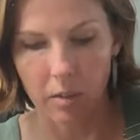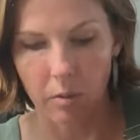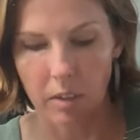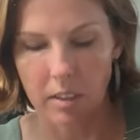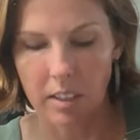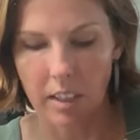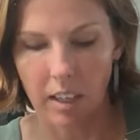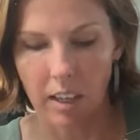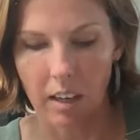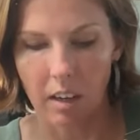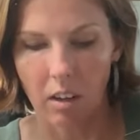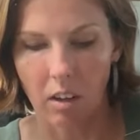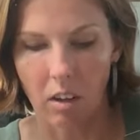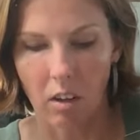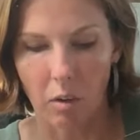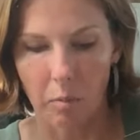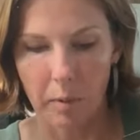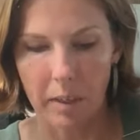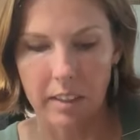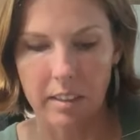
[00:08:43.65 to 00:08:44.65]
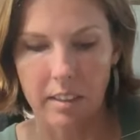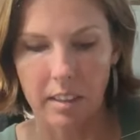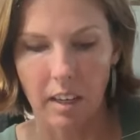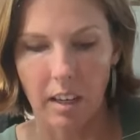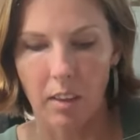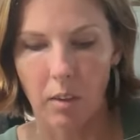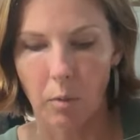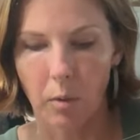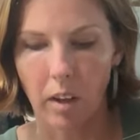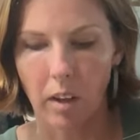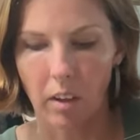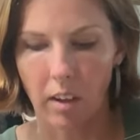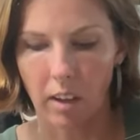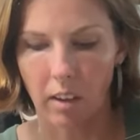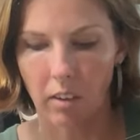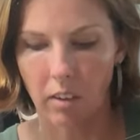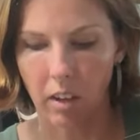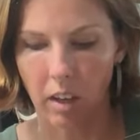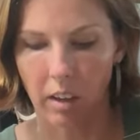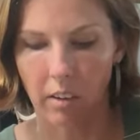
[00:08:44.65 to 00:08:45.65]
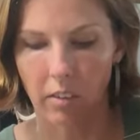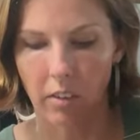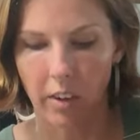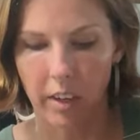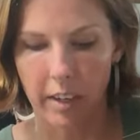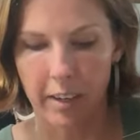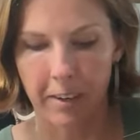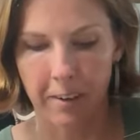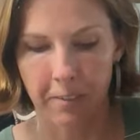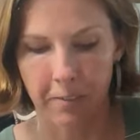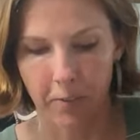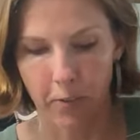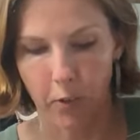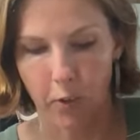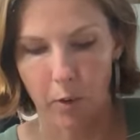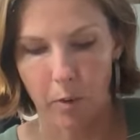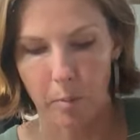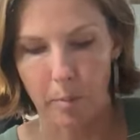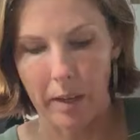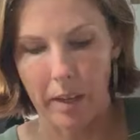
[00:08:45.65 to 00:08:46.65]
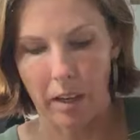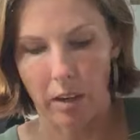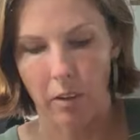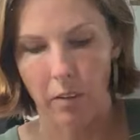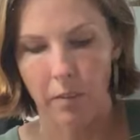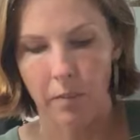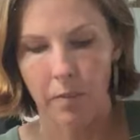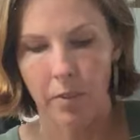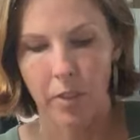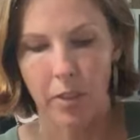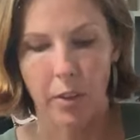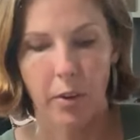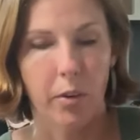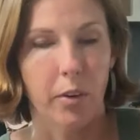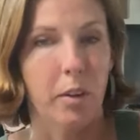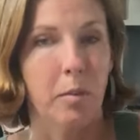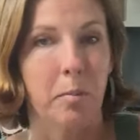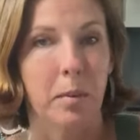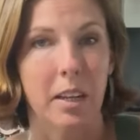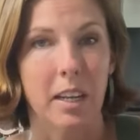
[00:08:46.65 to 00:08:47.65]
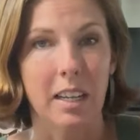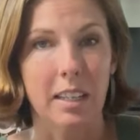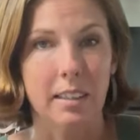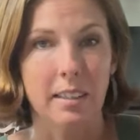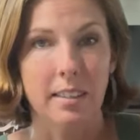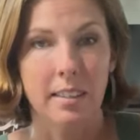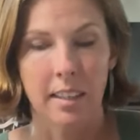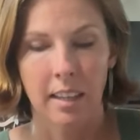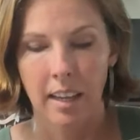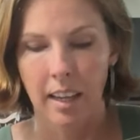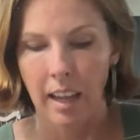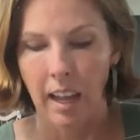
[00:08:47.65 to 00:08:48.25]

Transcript: Once I get it all mixed together well, I'll cover it for about 30 minutes.